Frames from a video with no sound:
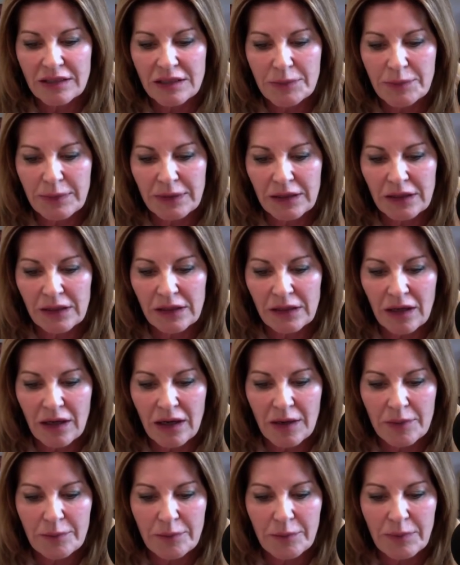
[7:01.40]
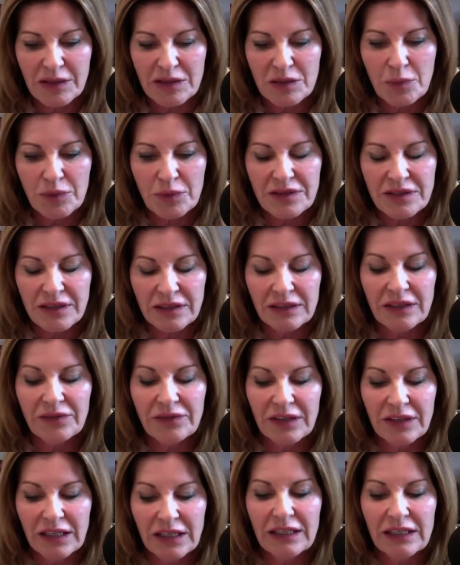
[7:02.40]
to be much more
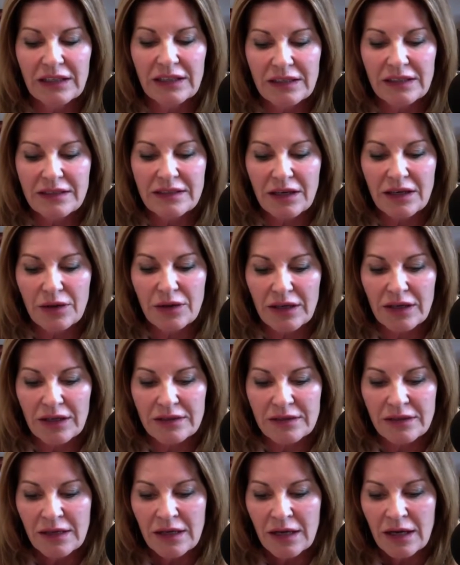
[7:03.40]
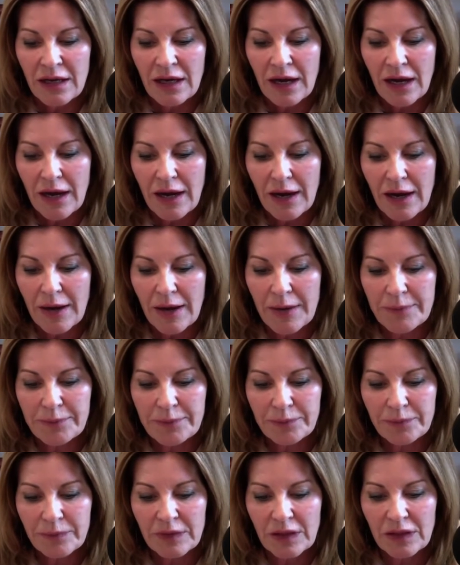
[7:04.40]
significant in these areas.
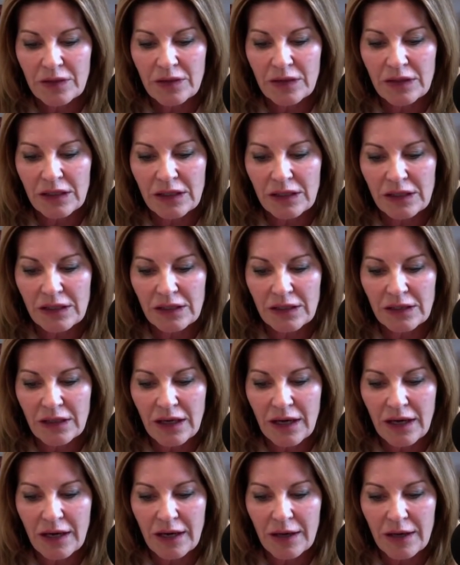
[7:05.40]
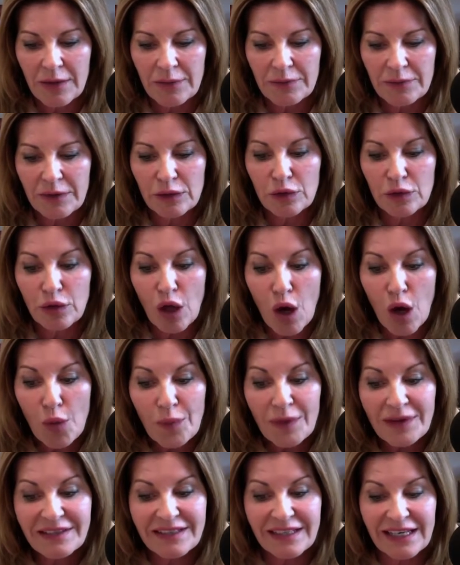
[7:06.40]
The
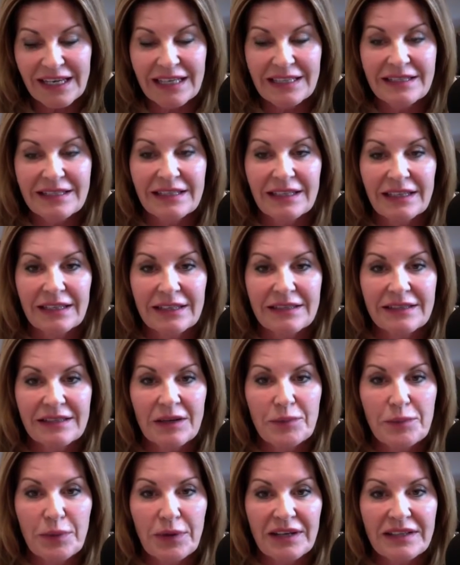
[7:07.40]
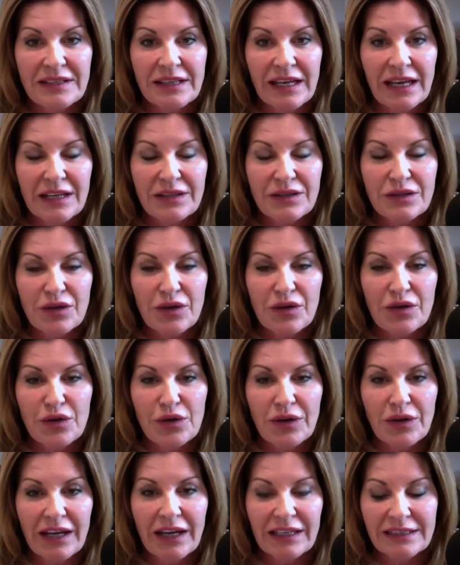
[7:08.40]
lowest incidence of breast cancer in the
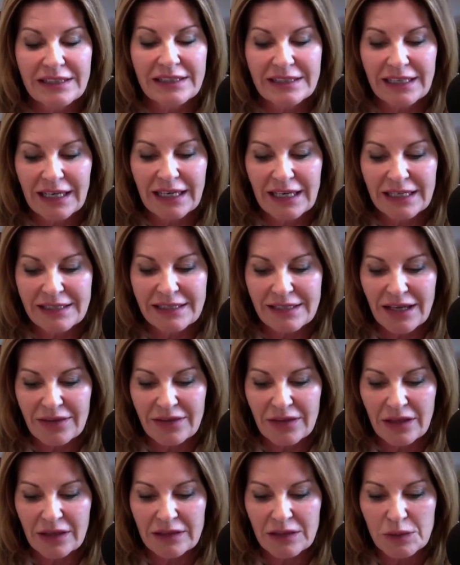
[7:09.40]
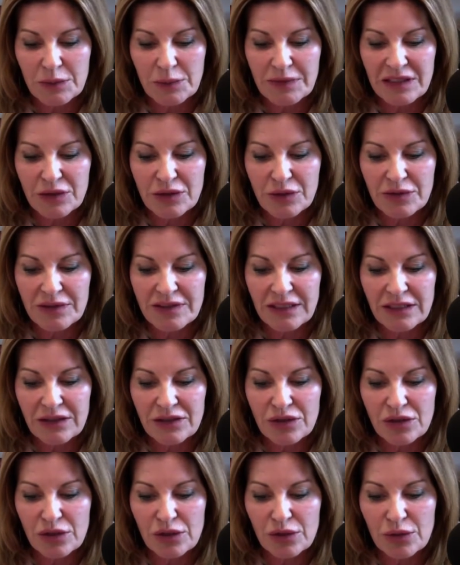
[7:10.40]
United States, I thought this was
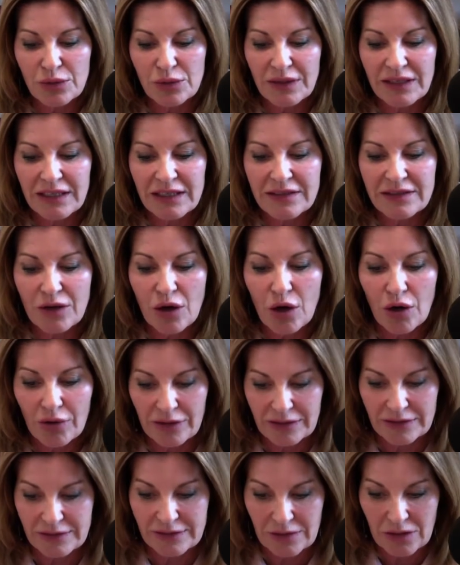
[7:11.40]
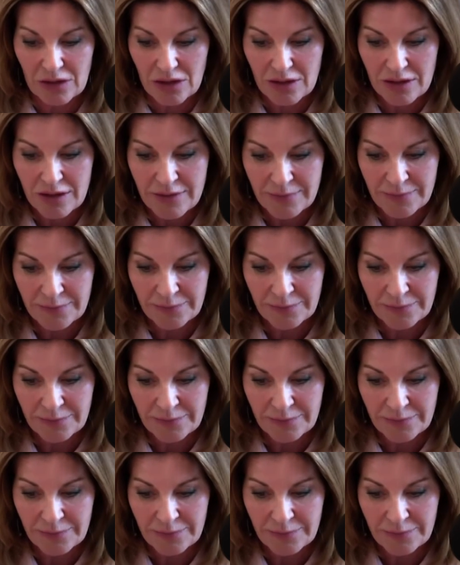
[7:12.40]
interesting too, is Arkansas,